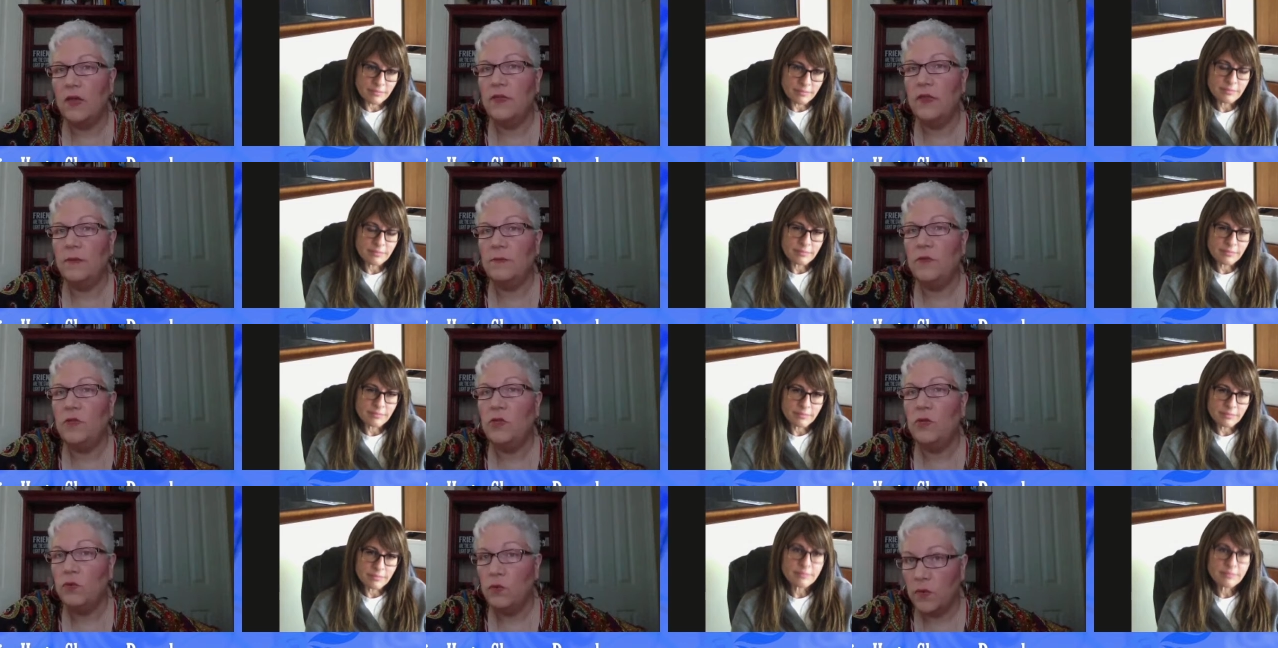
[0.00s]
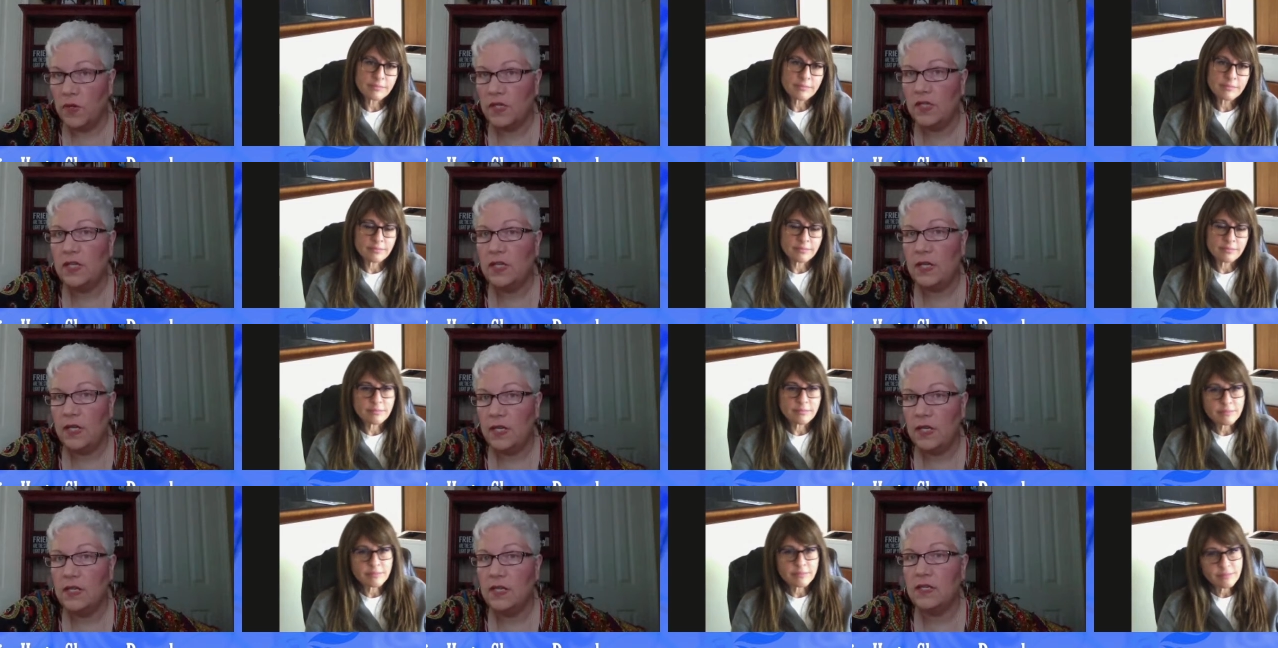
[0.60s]
Speaker 1: and tell them you
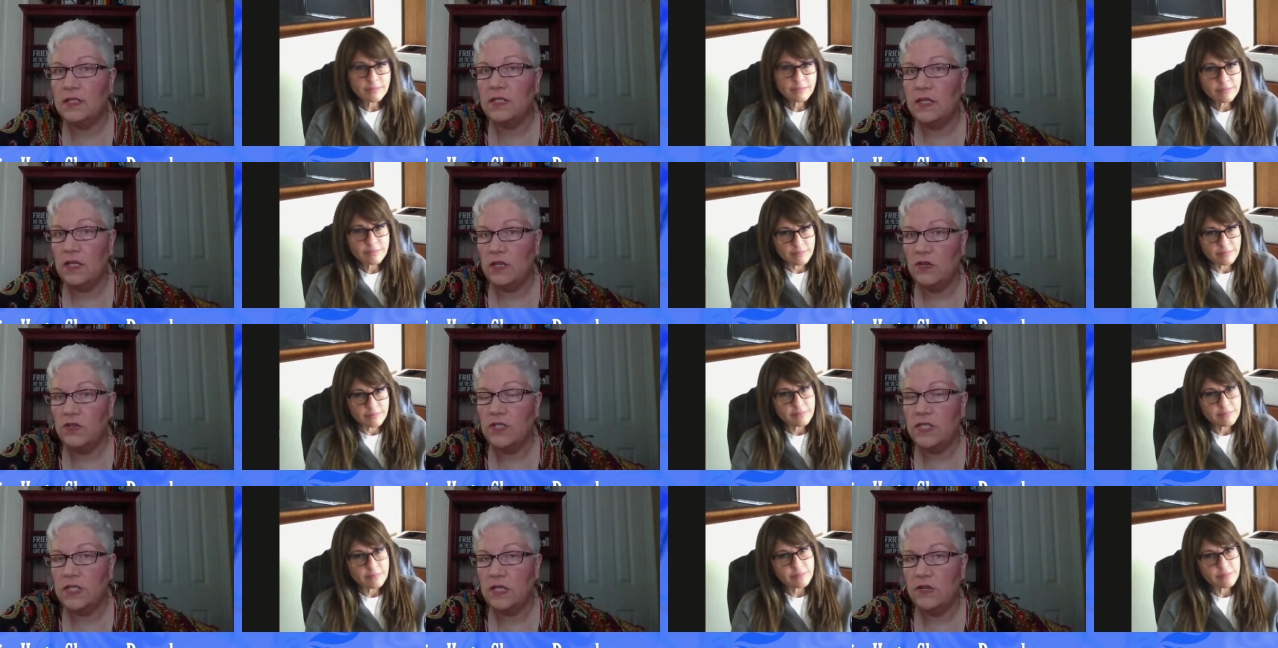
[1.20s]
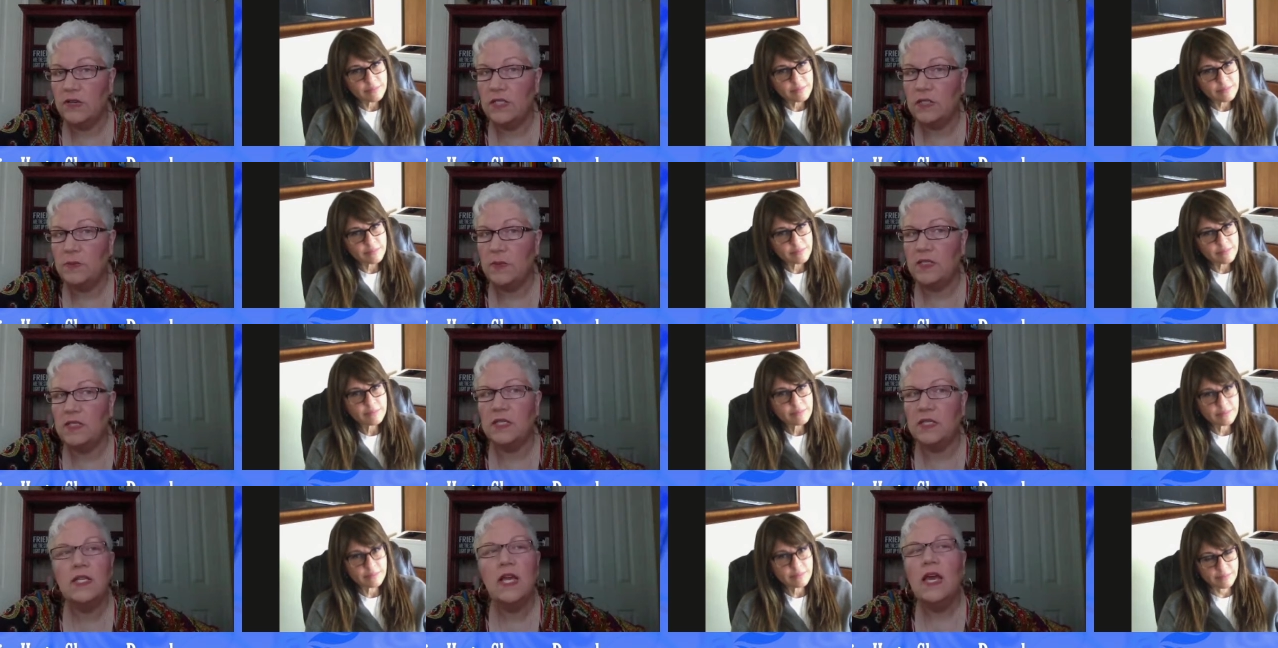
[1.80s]
really need this and you're
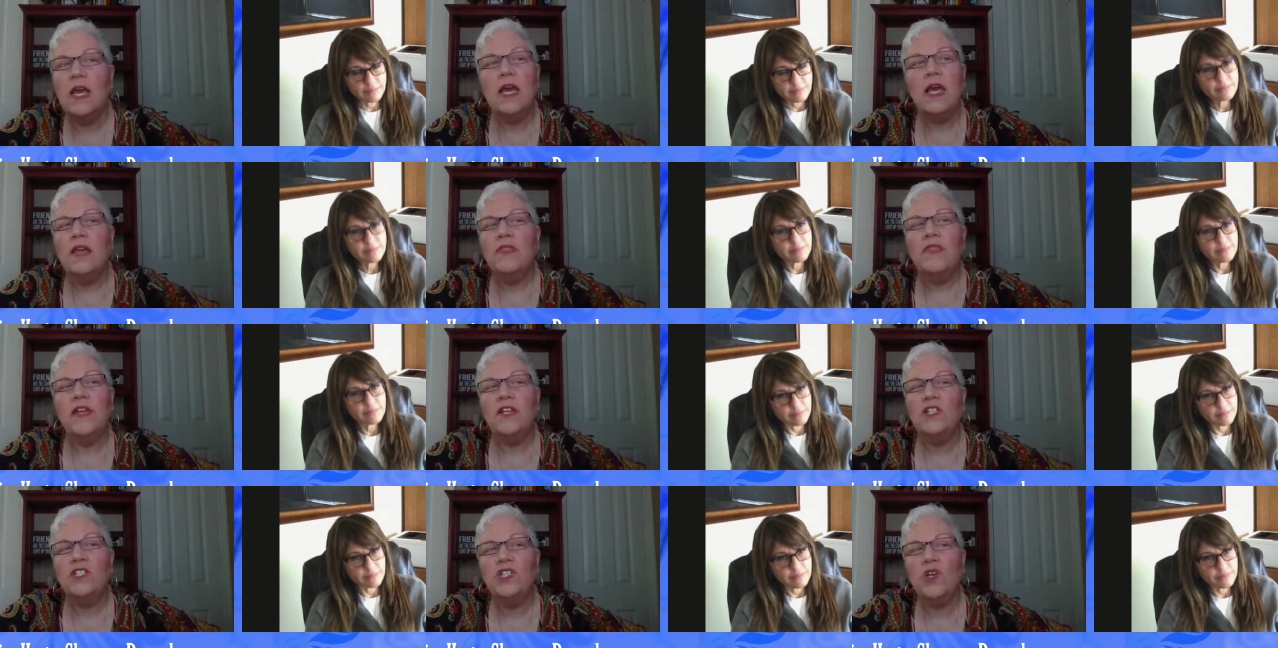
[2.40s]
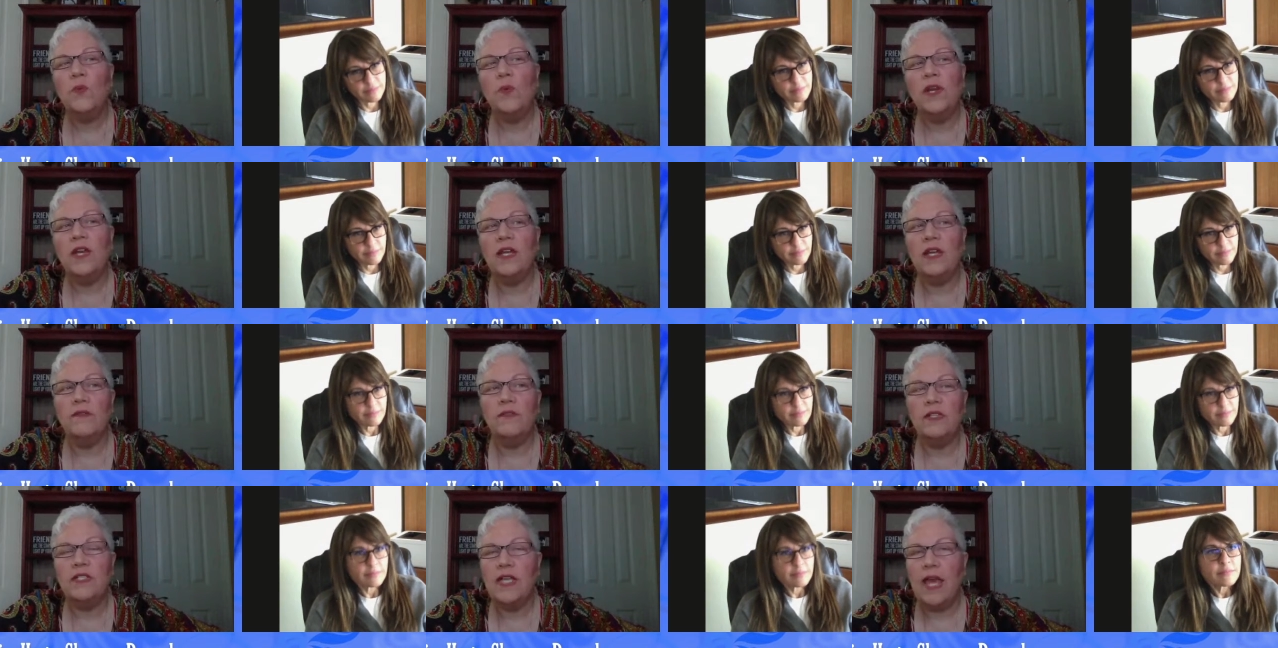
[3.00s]
serious business. They just don't
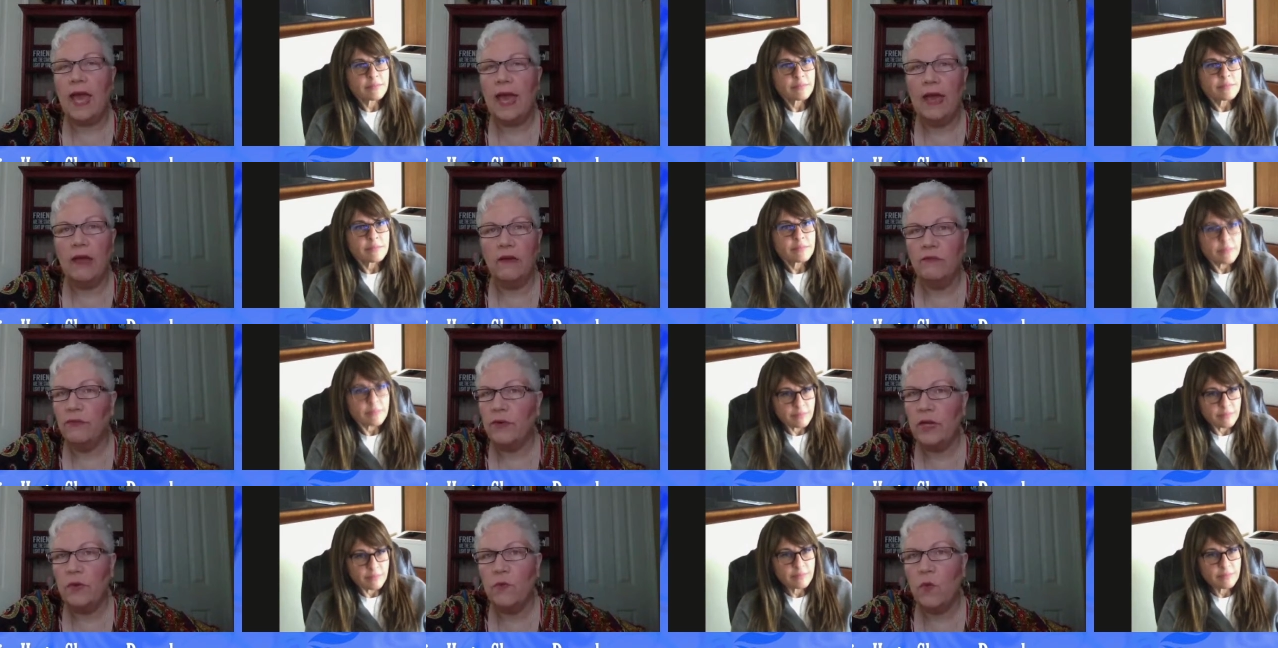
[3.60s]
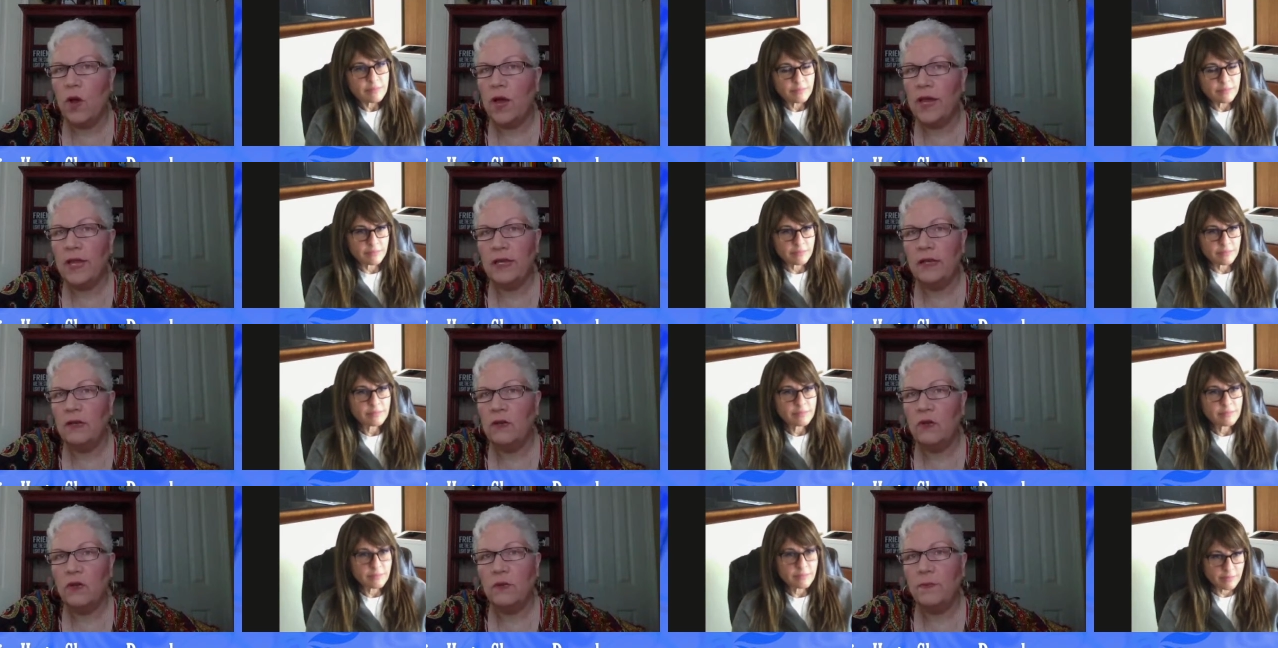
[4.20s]
want to give it to
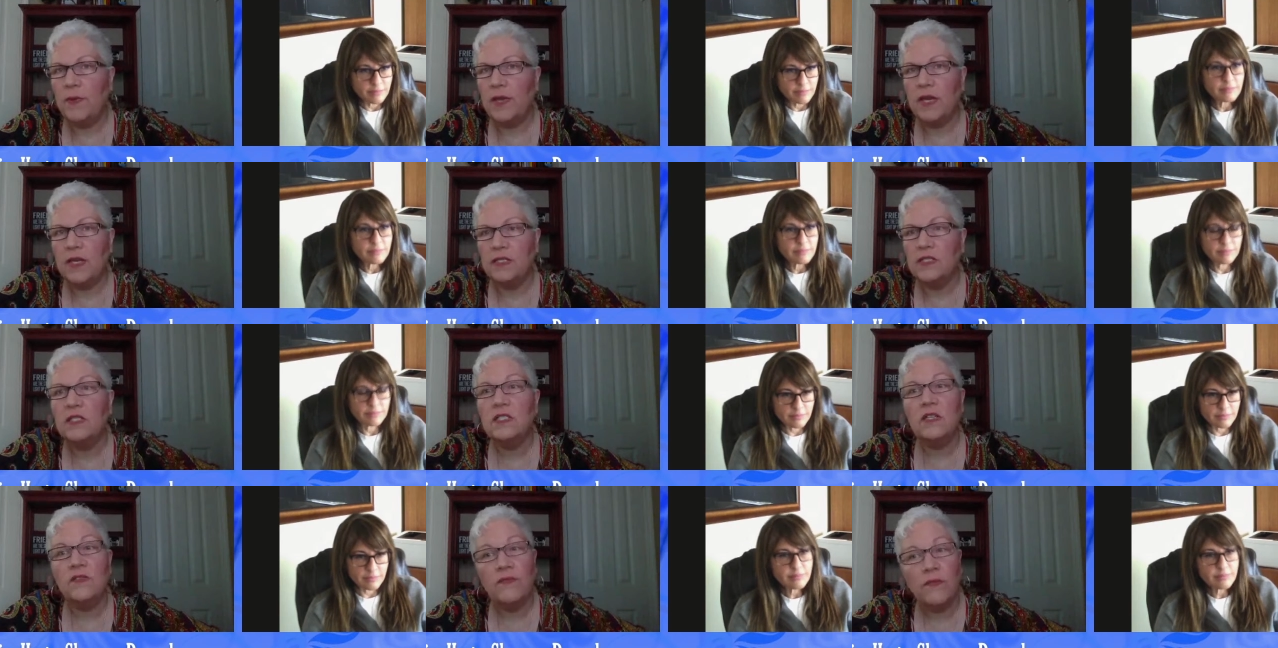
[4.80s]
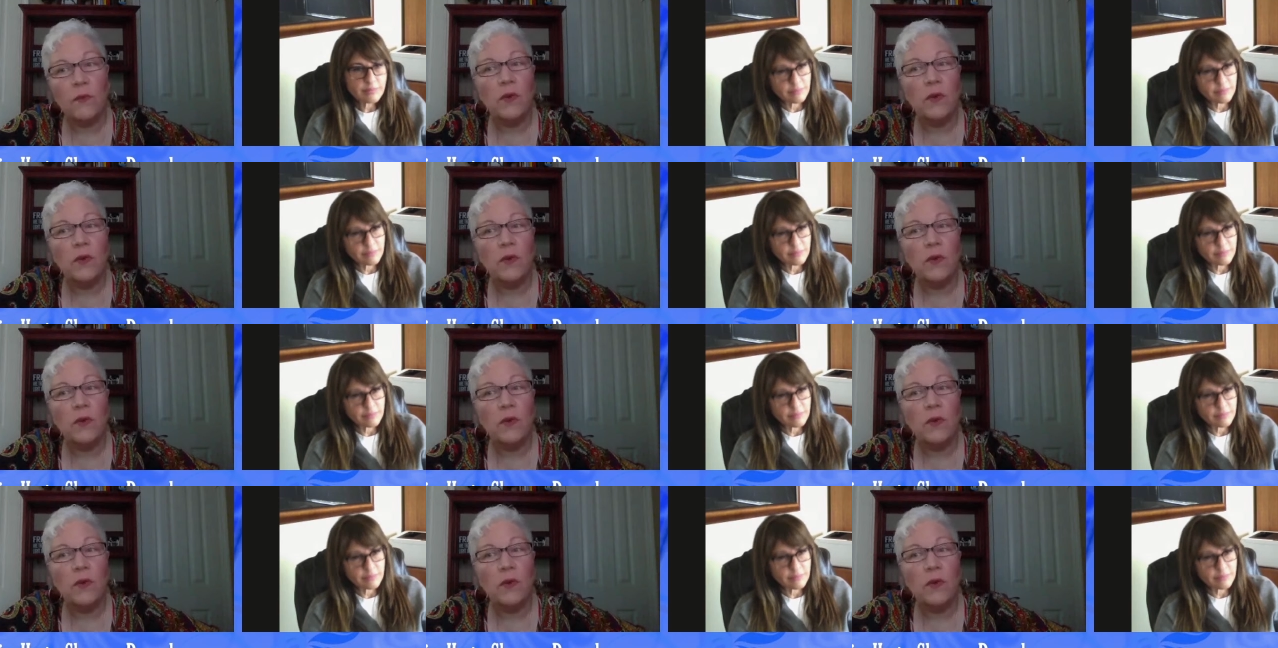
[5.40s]
everyone because